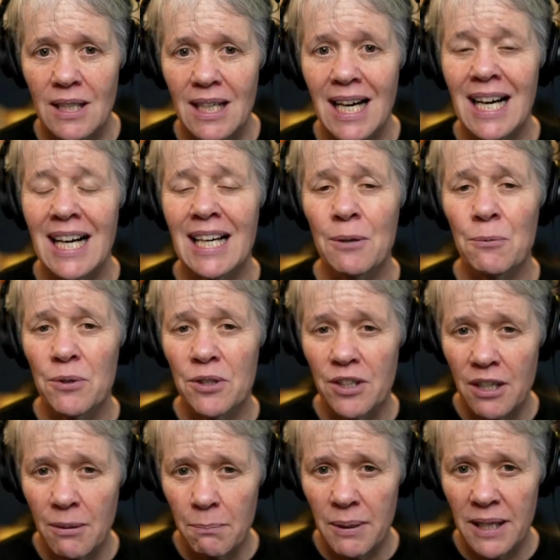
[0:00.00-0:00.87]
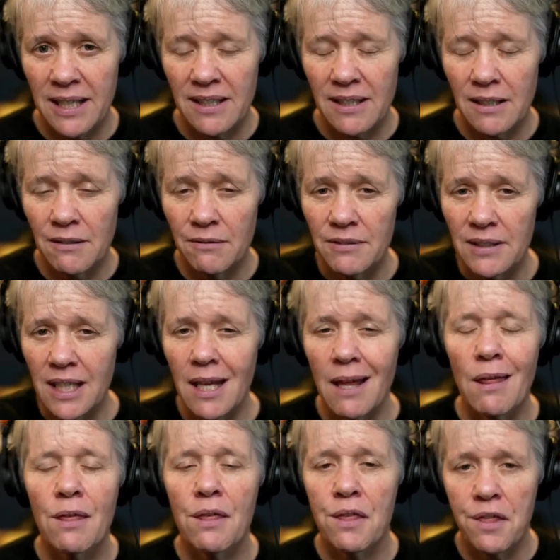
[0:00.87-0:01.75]
I will competitively
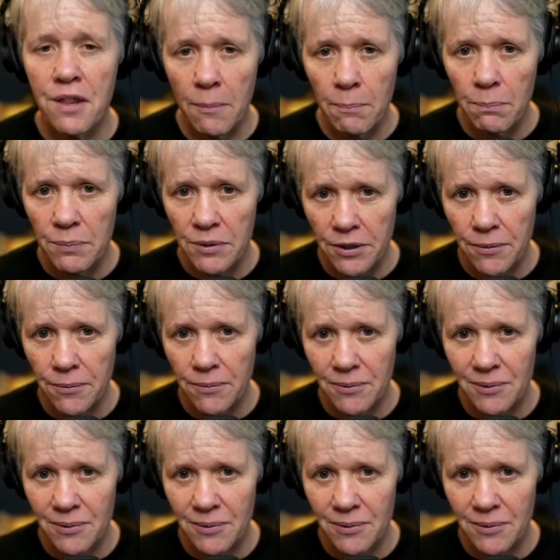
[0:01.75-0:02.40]
thump you.